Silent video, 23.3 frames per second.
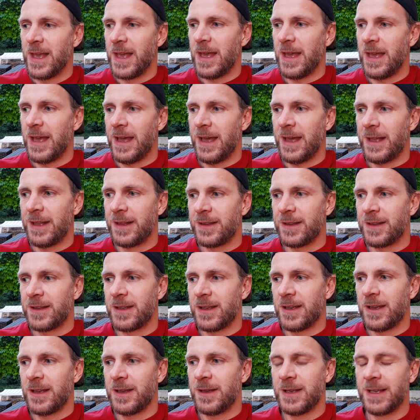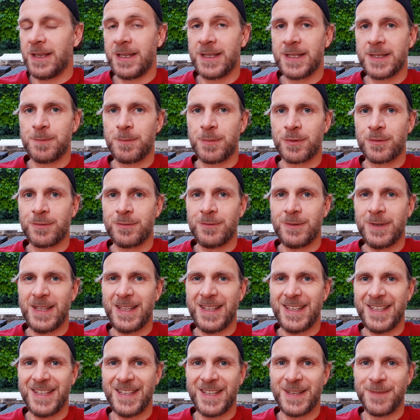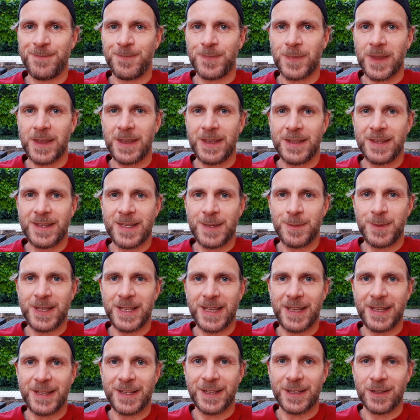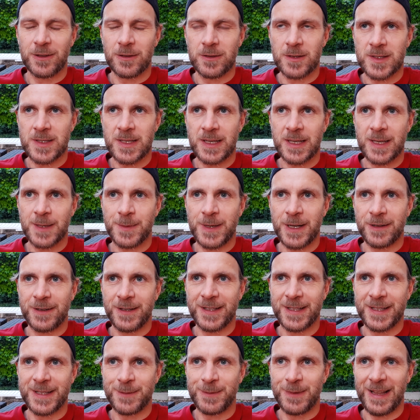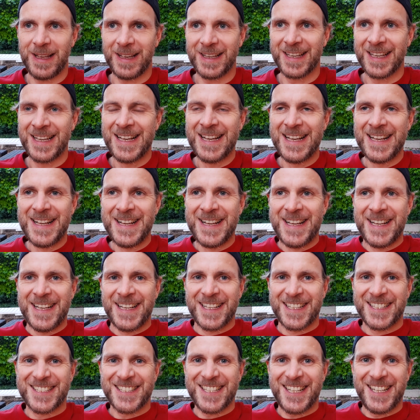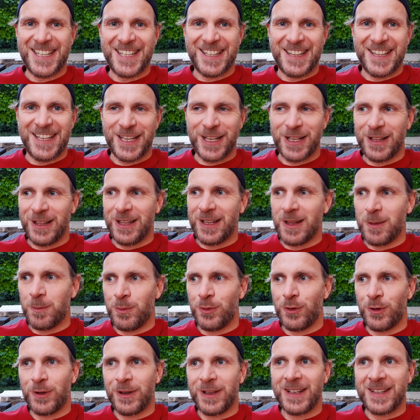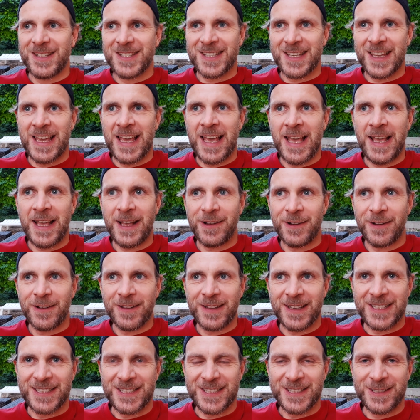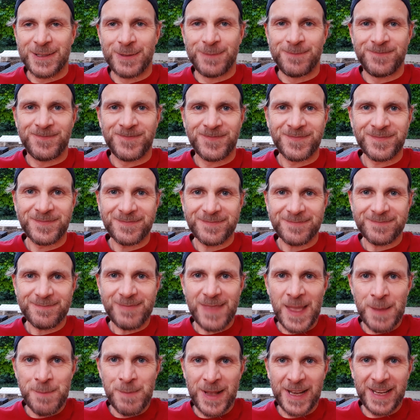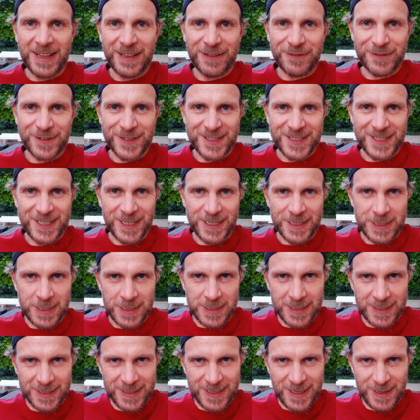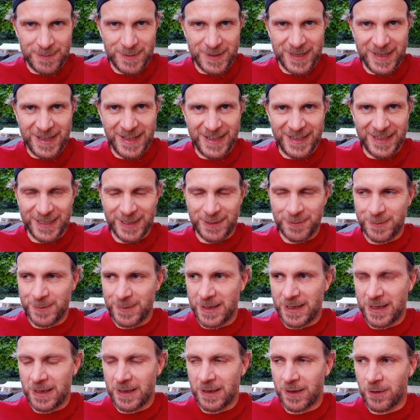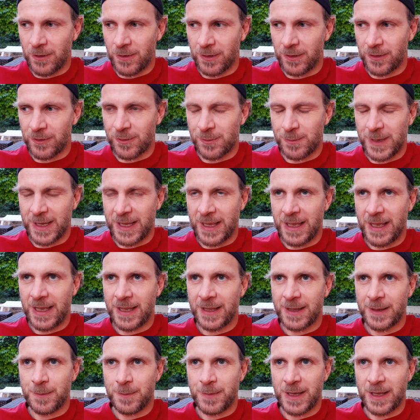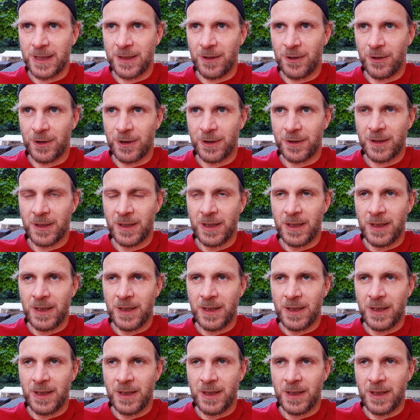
And it's pretty intimidating to think about it, and I'm like excited like a little boy and scared and many different things at the same time going through my head and my heart.